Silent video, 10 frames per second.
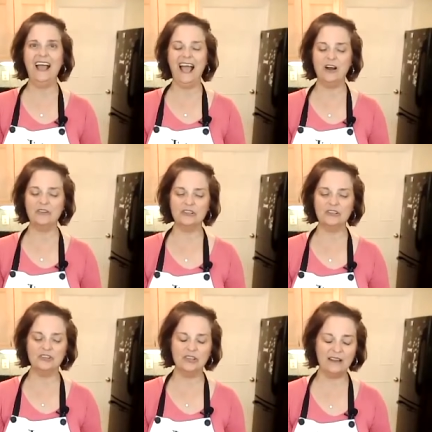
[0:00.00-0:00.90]
how
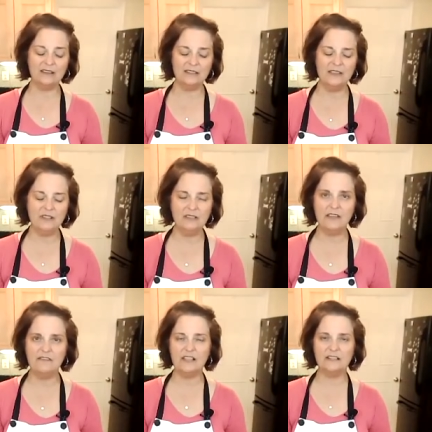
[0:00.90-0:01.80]
to live a
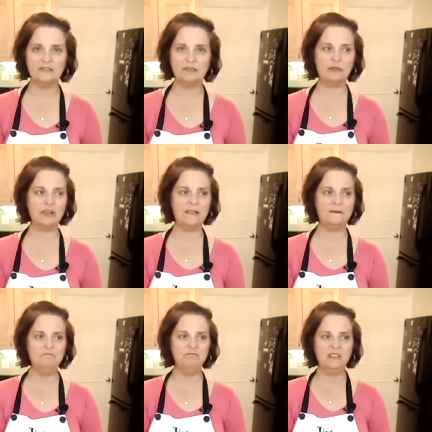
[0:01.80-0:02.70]
life that's
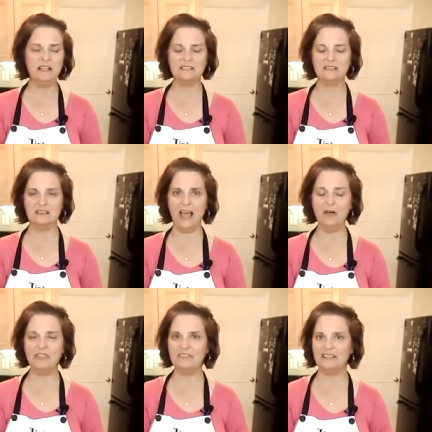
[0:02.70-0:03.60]
free, that's
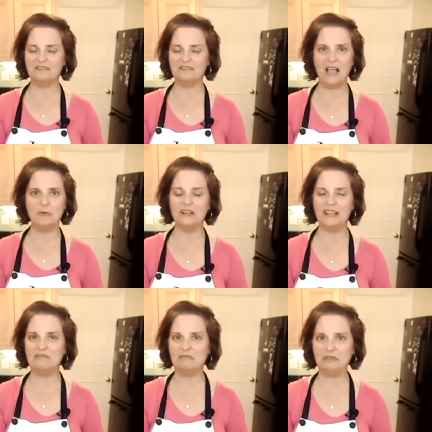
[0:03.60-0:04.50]
healthy, that's vibrant,
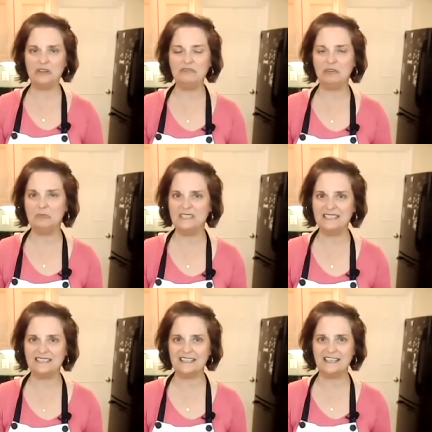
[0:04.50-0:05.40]
and free from
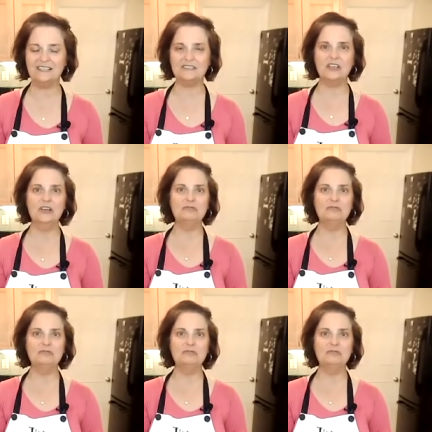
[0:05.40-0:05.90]
dis-ease,